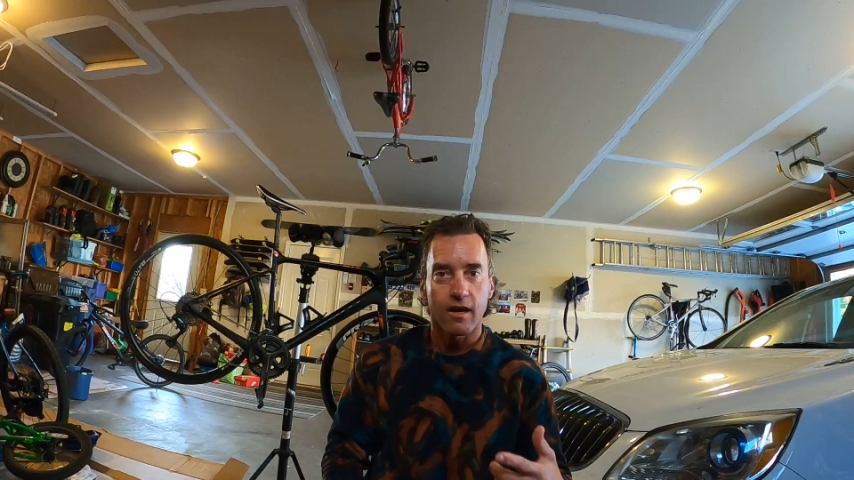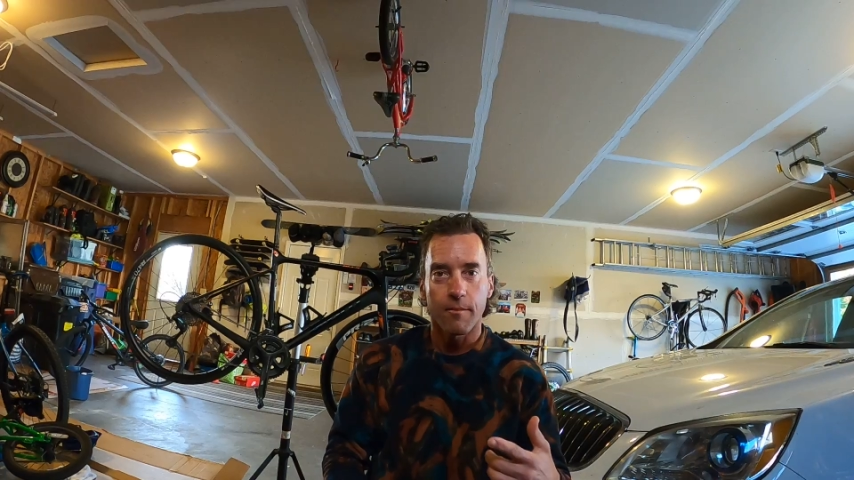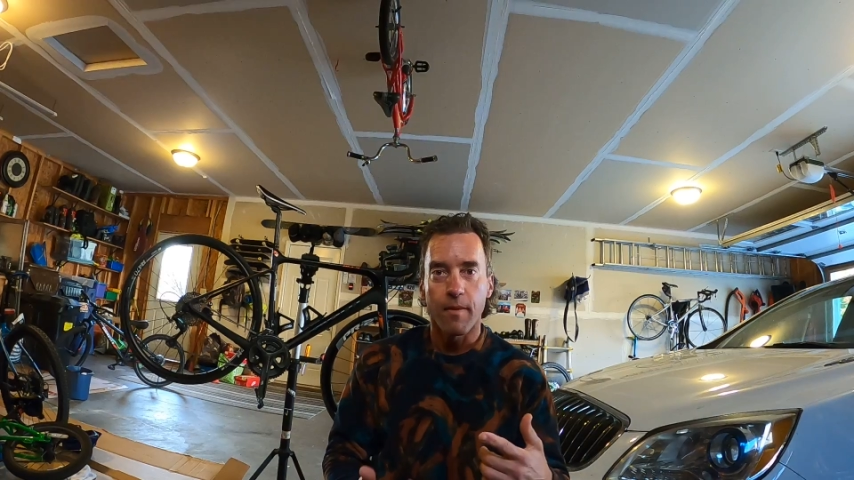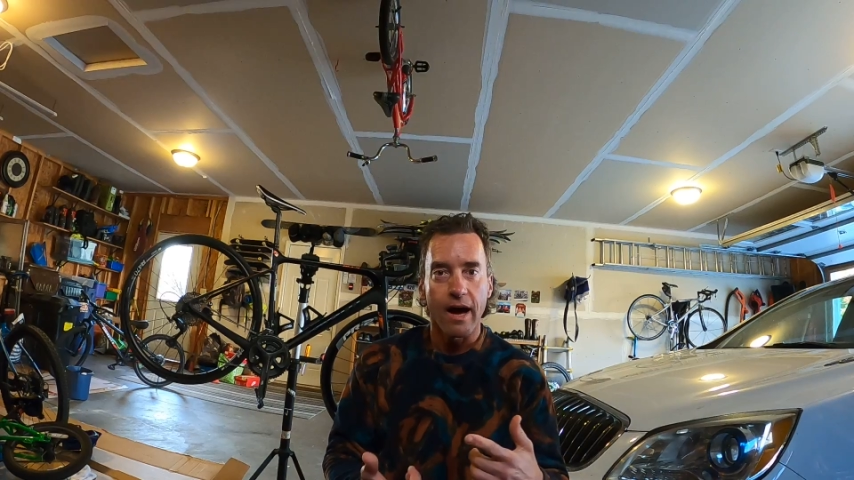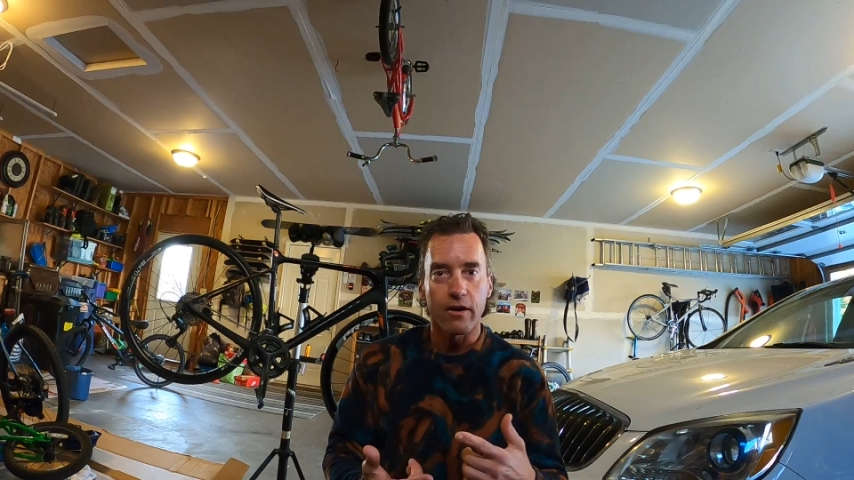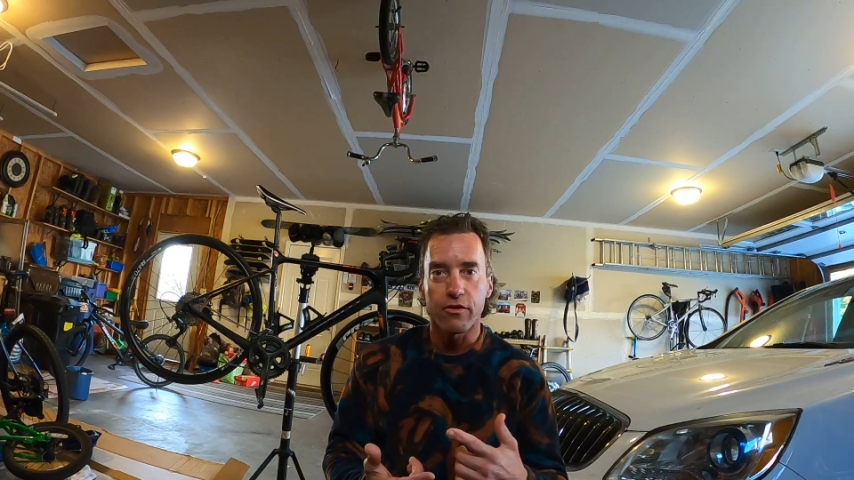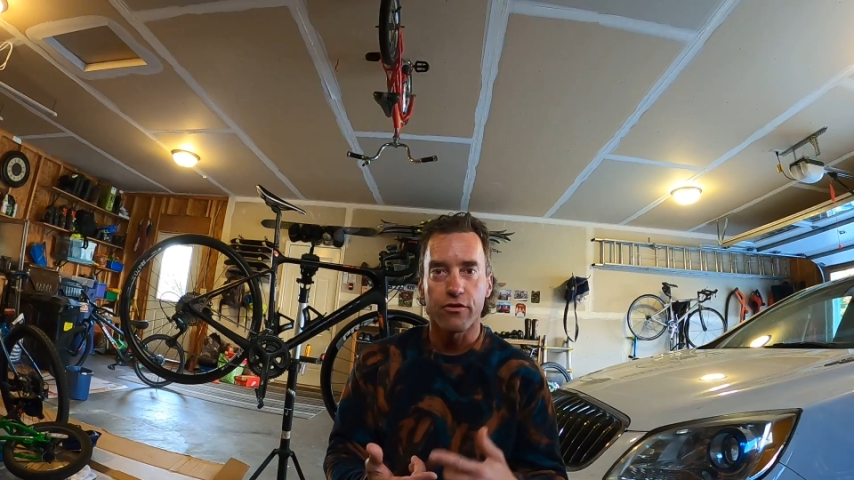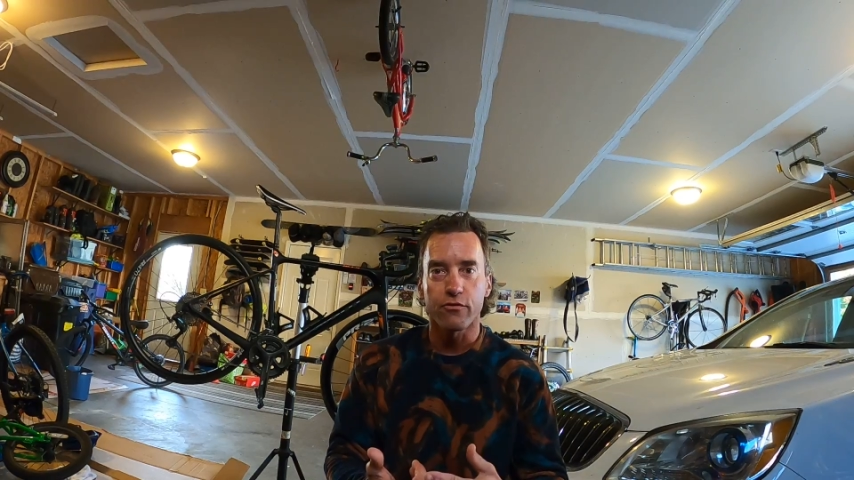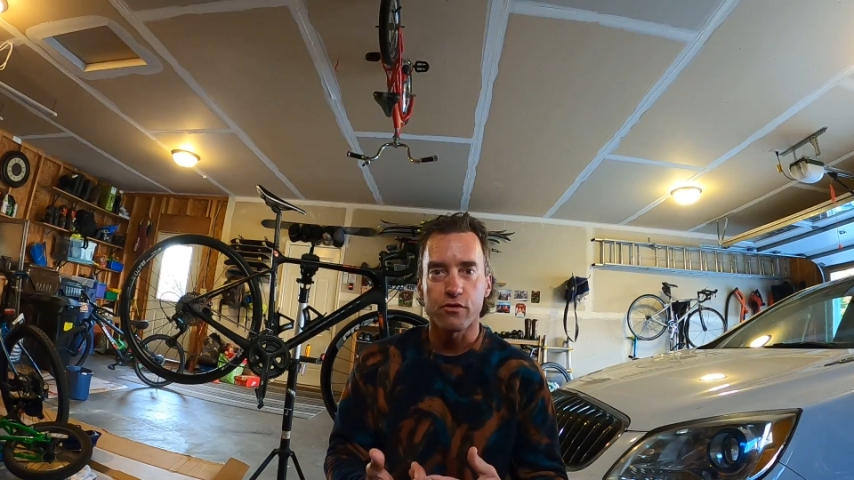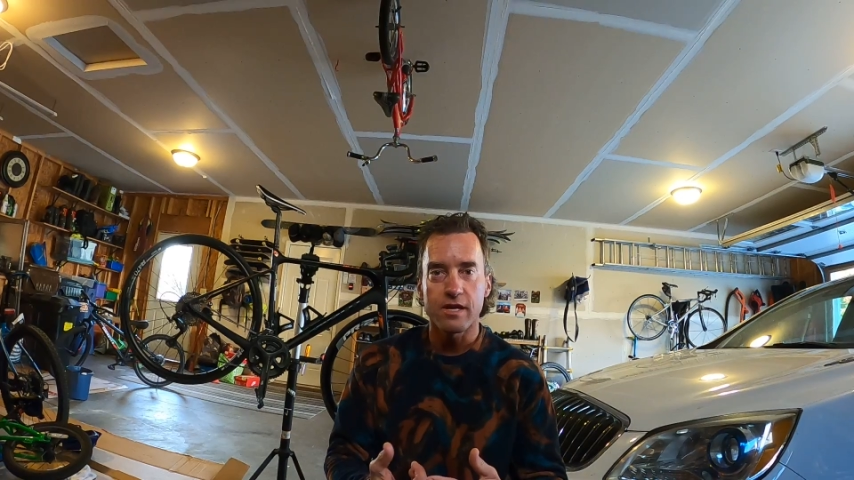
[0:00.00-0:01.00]
mile
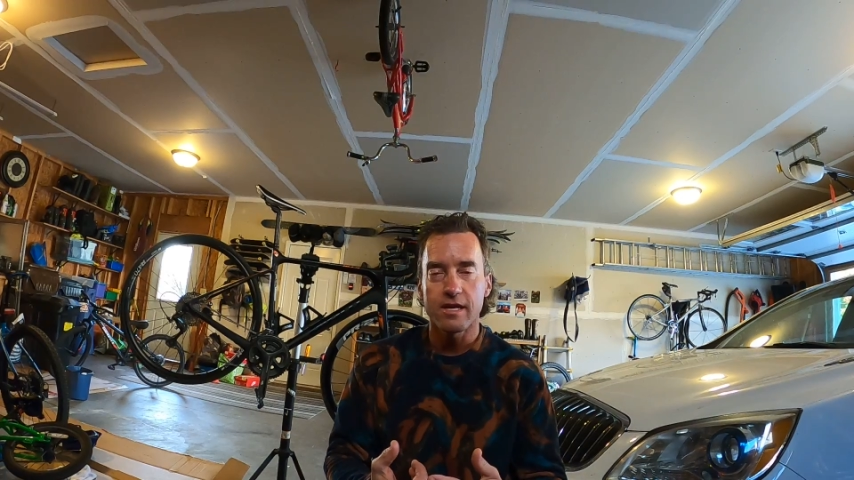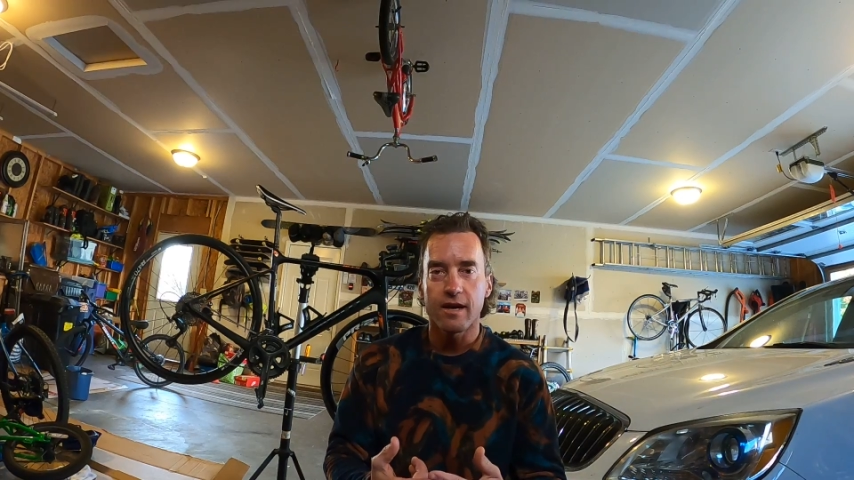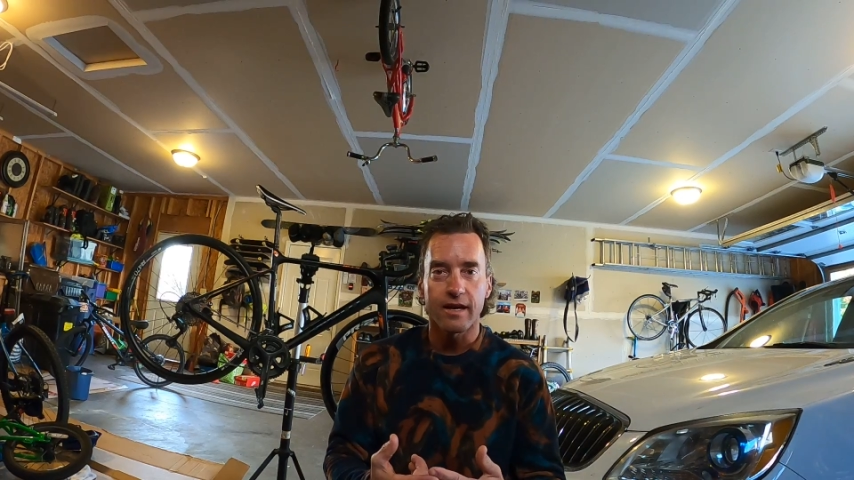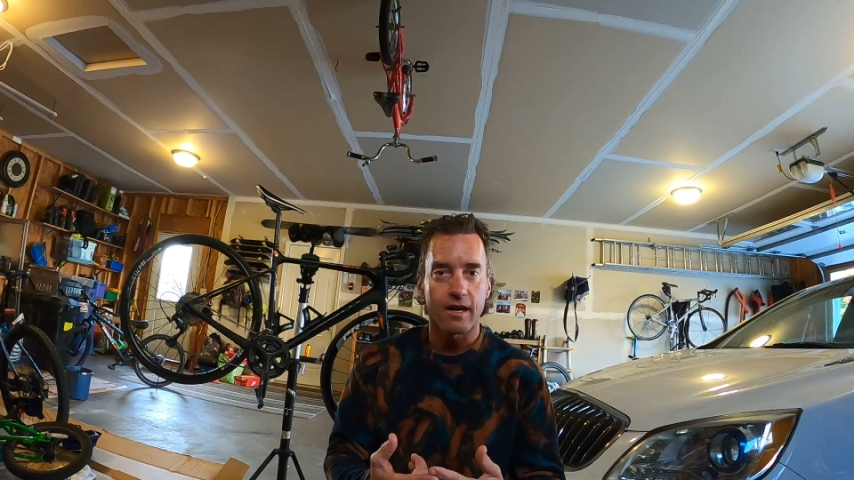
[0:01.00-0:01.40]
3, I